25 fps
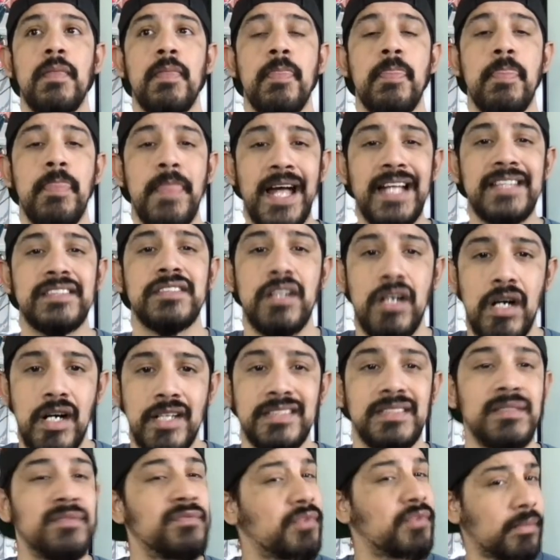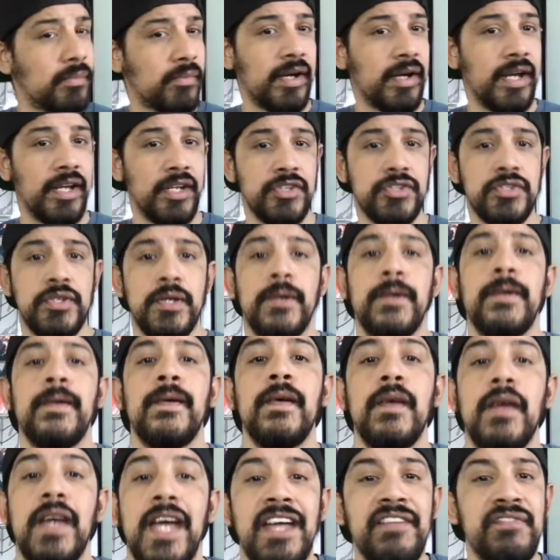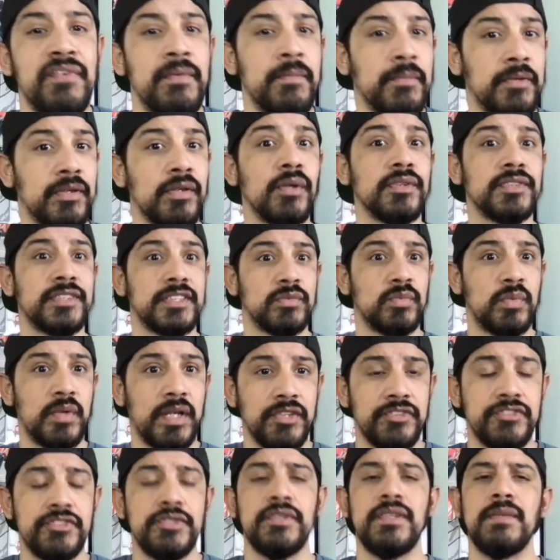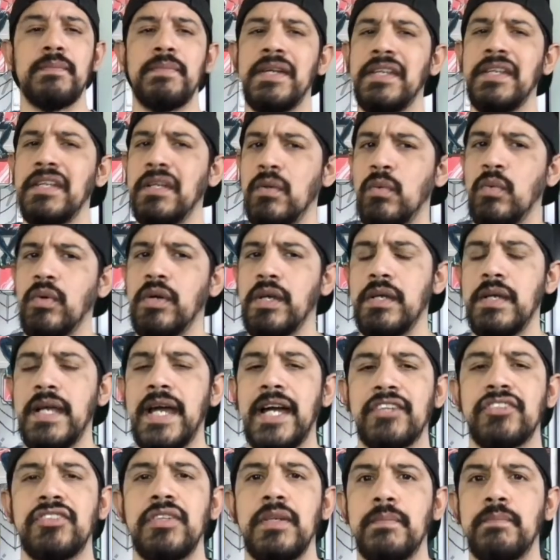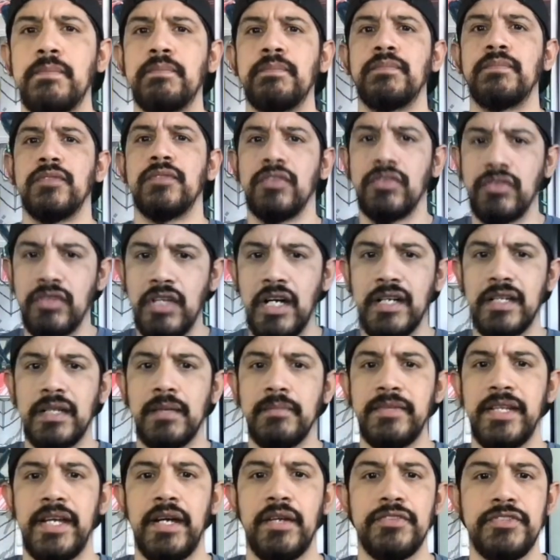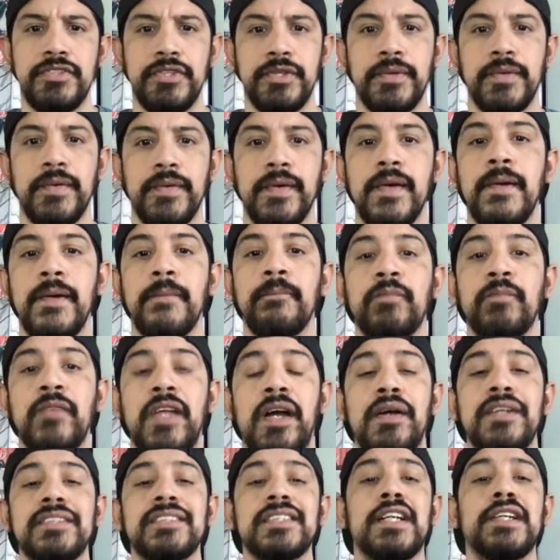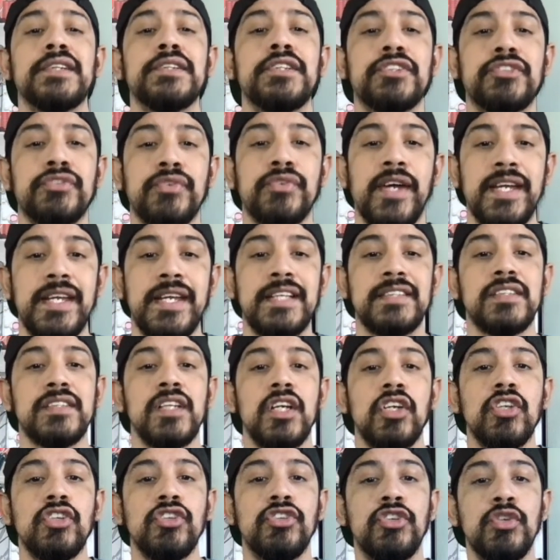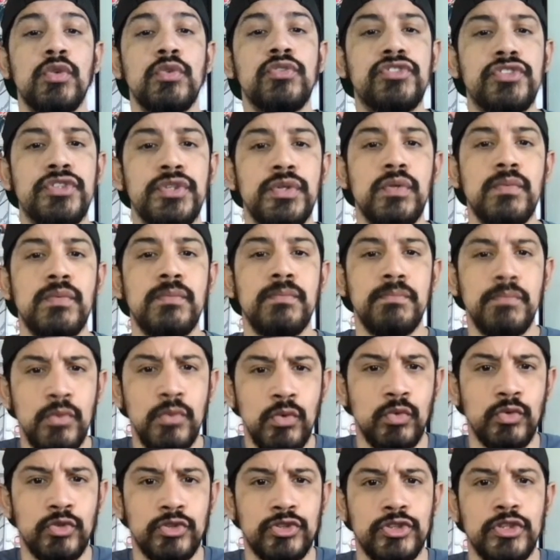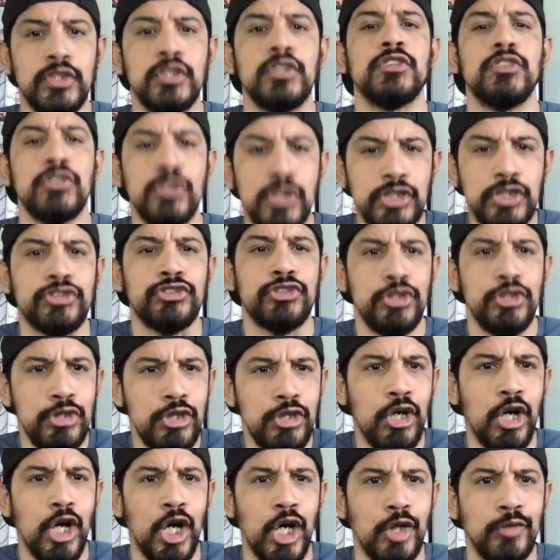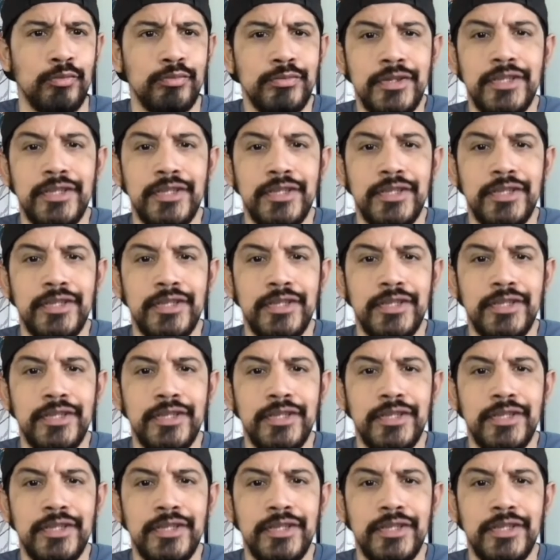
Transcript: That's awesome from range and from close as well too, depending on where you actually knock him down to. Now his other trait is you two mooks, listen up.